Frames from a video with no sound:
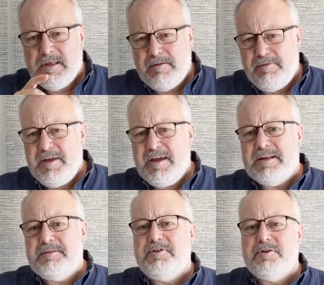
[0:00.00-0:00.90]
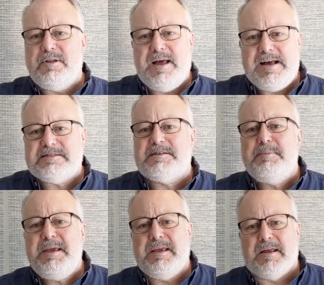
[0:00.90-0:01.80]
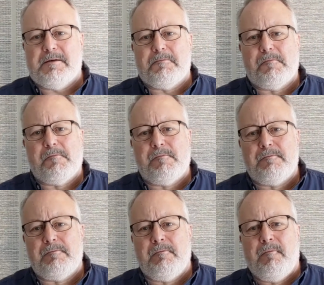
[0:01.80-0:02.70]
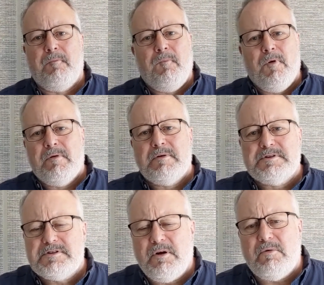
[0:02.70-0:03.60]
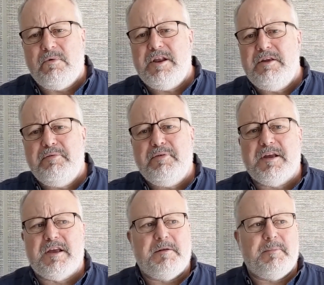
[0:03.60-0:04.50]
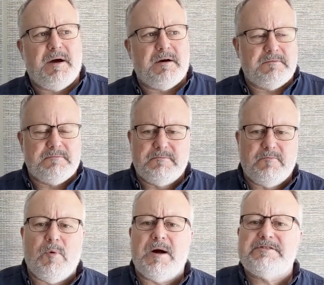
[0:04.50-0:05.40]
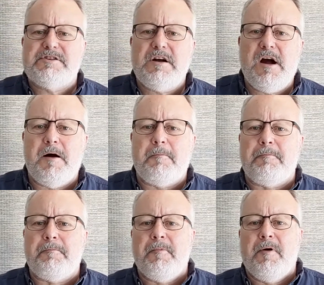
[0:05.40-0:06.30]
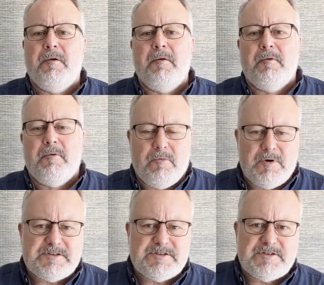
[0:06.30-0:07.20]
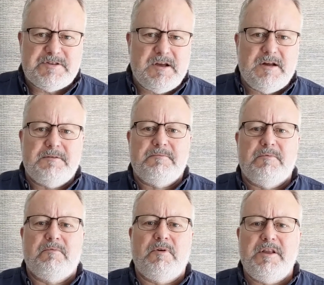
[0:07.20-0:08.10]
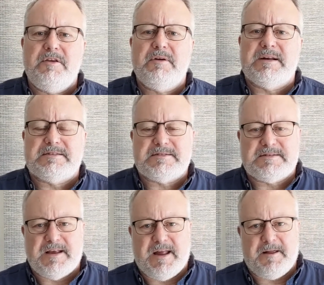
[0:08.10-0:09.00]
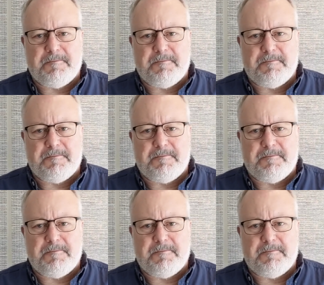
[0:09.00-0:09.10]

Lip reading: then you'll ask me, so what are you thinking about? Why'd you come? What do you got to say?